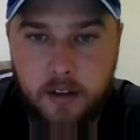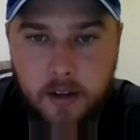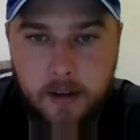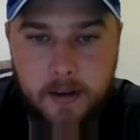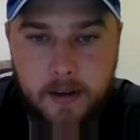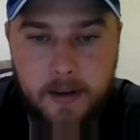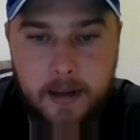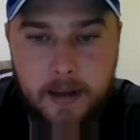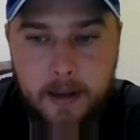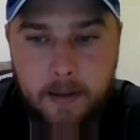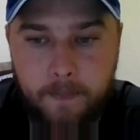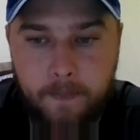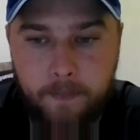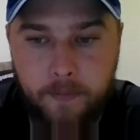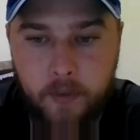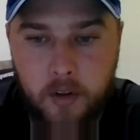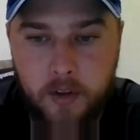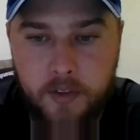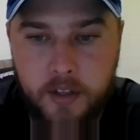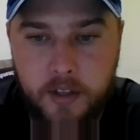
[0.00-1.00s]
I
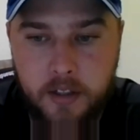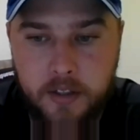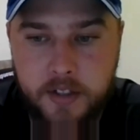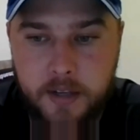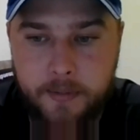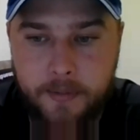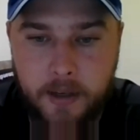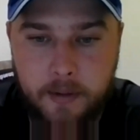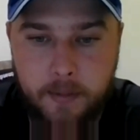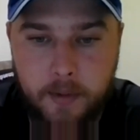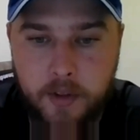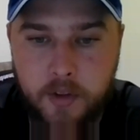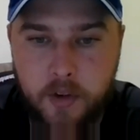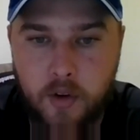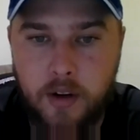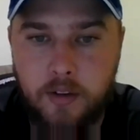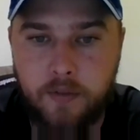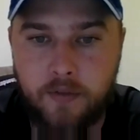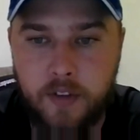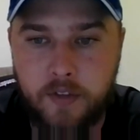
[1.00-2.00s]
think stepping up to
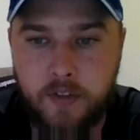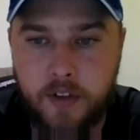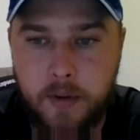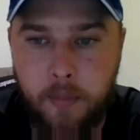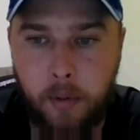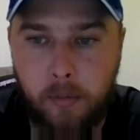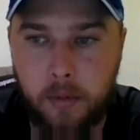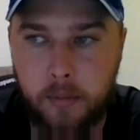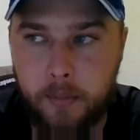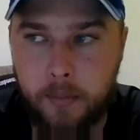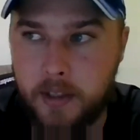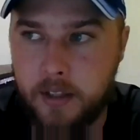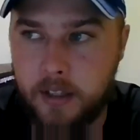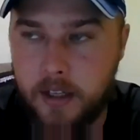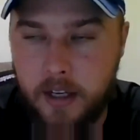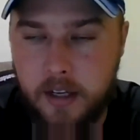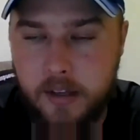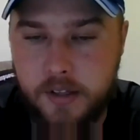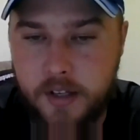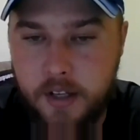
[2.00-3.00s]
1350, probably the
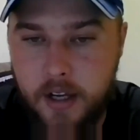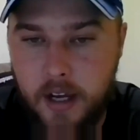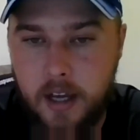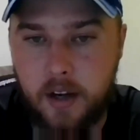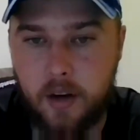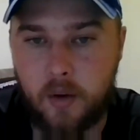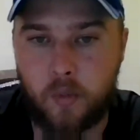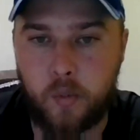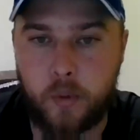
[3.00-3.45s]
next start,